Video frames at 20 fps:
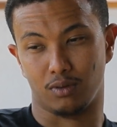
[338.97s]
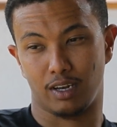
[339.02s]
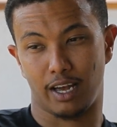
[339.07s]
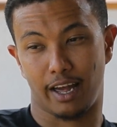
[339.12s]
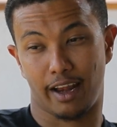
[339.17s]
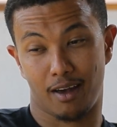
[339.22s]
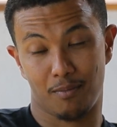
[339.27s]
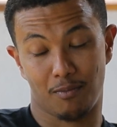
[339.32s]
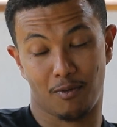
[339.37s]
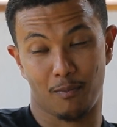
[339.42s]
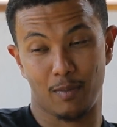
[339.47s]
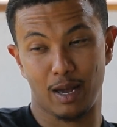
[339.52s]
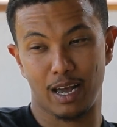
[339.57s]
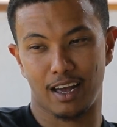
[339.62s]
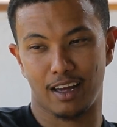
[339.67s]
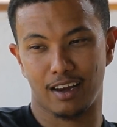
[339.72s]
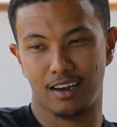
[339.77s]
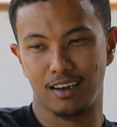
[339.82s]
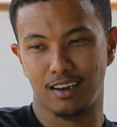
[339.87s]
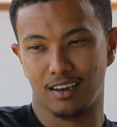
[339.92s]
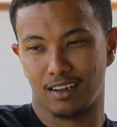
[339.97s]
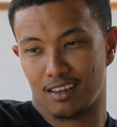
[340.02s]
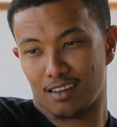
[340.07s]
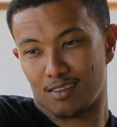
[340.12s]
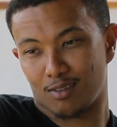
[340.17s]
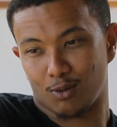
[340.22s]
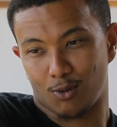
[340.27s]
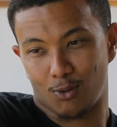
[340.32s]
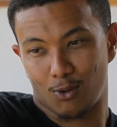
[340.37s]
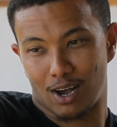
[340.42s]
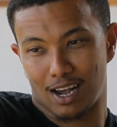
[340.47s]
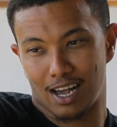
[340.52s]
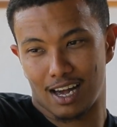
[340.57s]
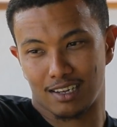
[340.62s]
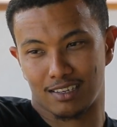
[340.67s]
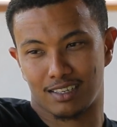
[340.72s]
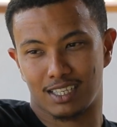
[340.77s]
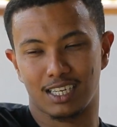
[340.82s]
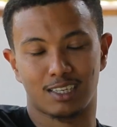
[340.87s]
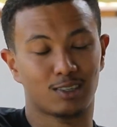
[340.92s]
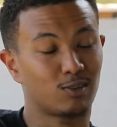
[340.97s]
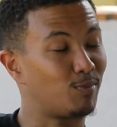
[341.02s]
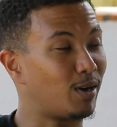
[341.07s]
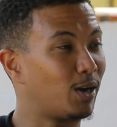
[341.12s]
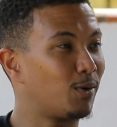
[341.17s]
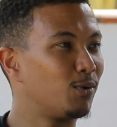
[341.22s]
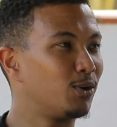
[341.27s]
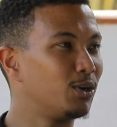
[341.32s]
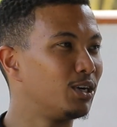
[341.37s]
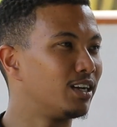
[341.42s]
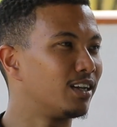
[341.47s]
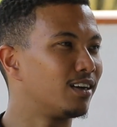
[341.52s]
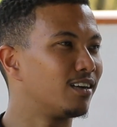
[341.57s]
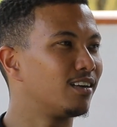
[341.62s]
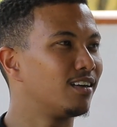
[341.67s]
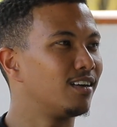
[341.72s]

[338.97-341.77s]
And I'm a man, so I got to stick to my word.